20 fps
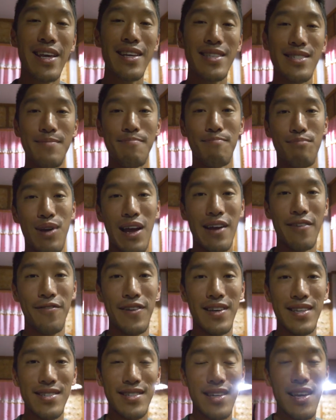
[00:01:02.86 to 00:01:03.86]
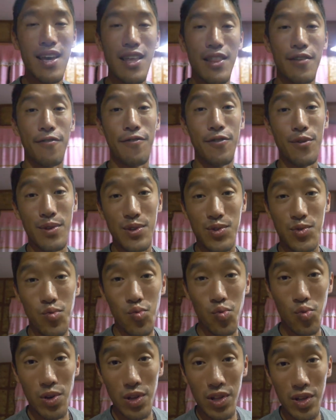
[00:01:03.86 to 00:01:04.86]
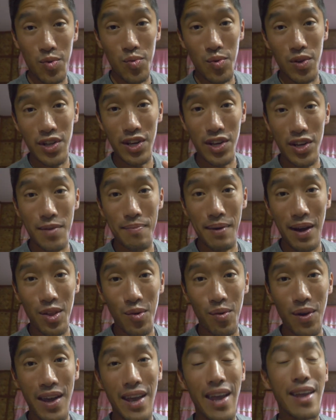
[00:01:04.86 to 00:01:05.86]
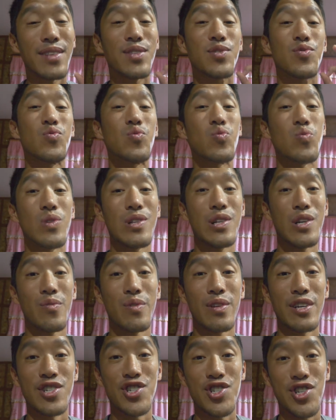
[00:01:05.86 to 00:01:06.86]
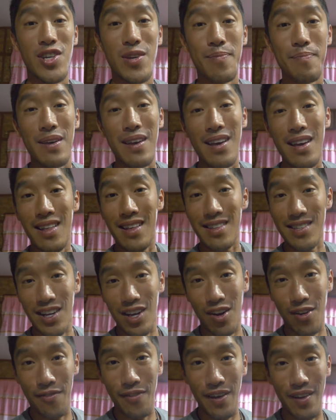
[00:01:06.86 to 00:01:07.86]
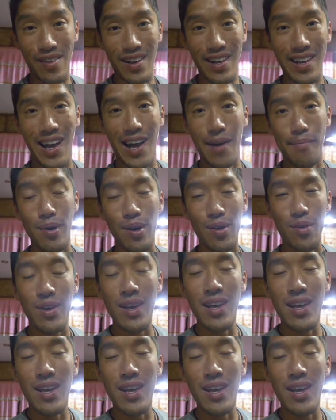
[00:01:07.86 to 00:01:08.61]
to get some breakfast. The food is really, really good, by the way, and it's really, really cheap. It's like our favorite combo.